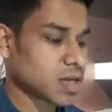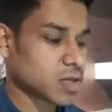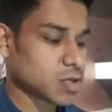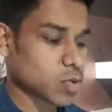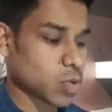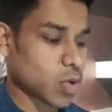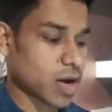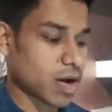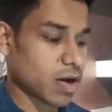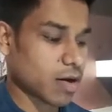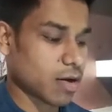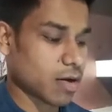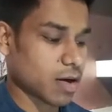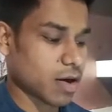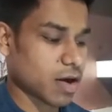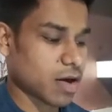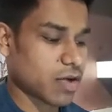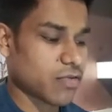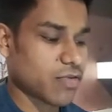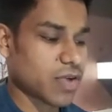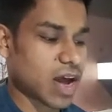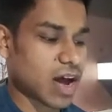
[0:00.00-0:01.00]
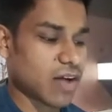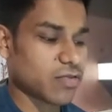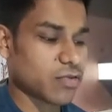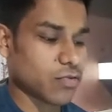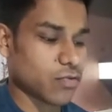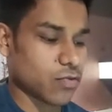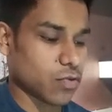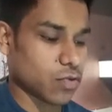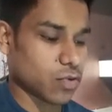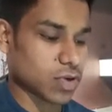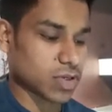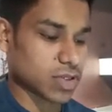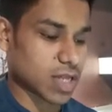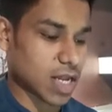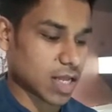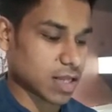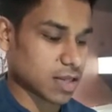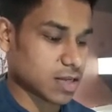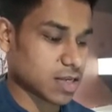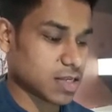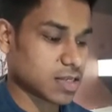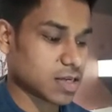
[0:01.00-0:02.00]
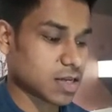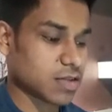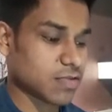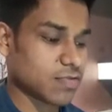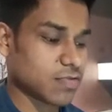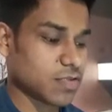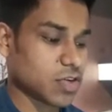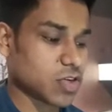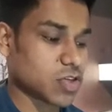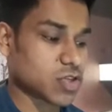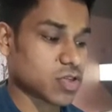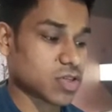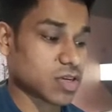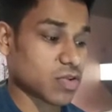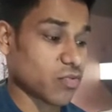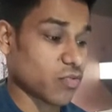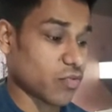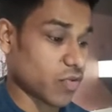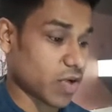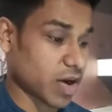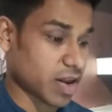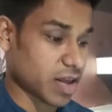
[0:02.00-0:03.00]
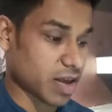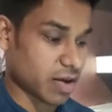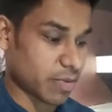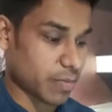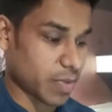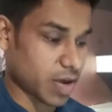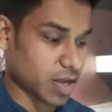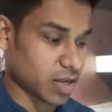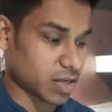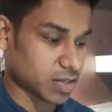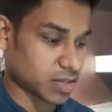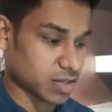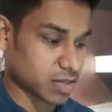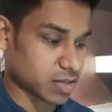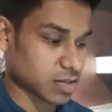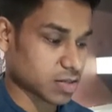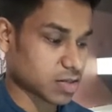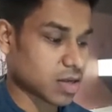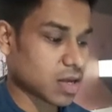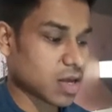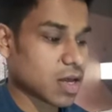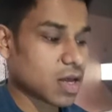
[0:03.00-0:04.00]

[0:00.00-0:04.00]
so here here we have to focus like these are the features are very amazing